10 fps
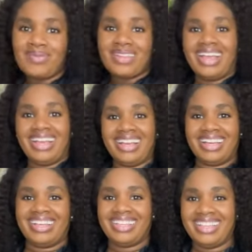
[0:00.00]

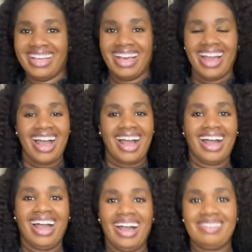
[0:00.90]

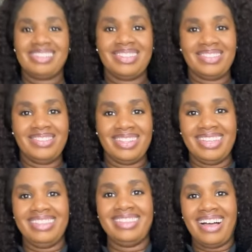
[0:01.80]
I
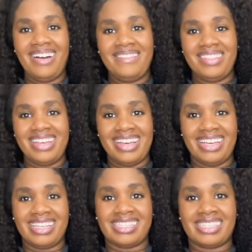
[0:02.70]
absolutely love
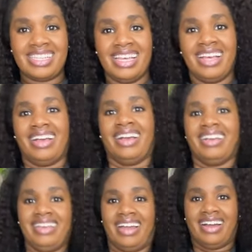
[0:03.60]
this.
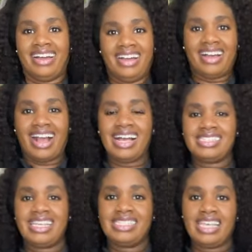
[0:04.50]
Yeah, I
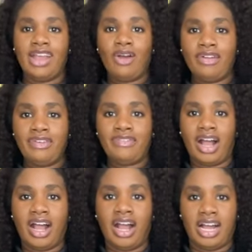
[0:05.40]
say take all the
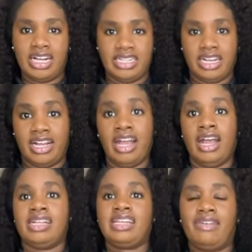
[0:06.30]
Faja under.
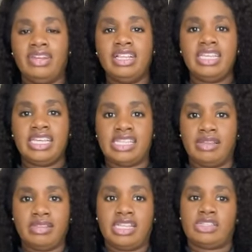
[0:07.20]
Definitely get
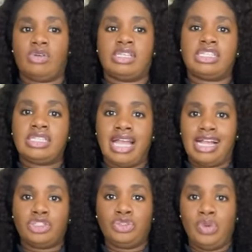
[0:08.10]
something that's going to
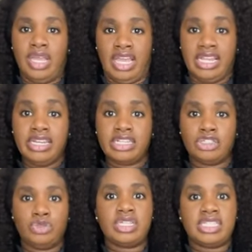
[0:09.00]
snatch you in,
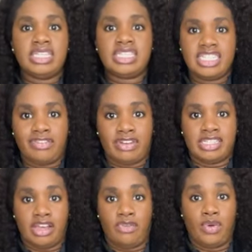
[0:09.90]
because you can see the difference
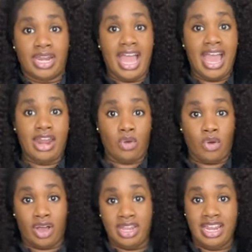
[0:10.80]
of when I had it
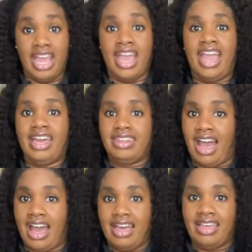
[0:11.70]
on and
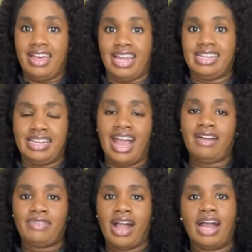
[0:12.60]
not. And I didn't
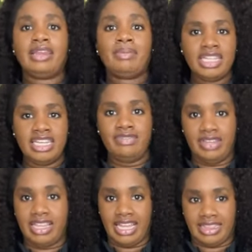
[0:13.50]
have Faja. I'm going to leave
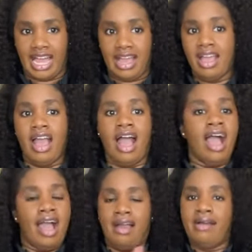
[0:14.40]
it like that.
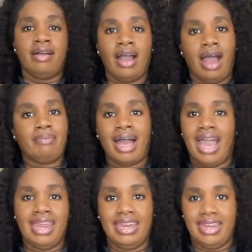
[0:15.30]
I'm not
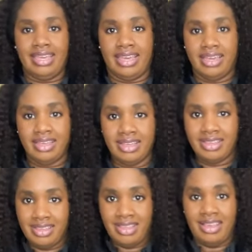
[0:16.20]
editing it.
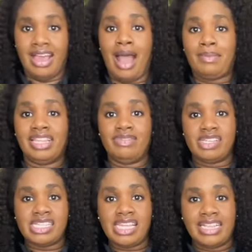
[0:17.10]
I'm going to leave it
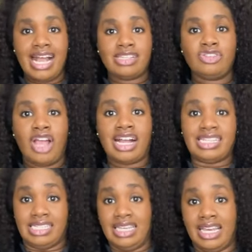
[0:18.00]
just like that so y'all can
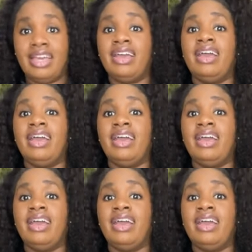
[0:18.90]
see it.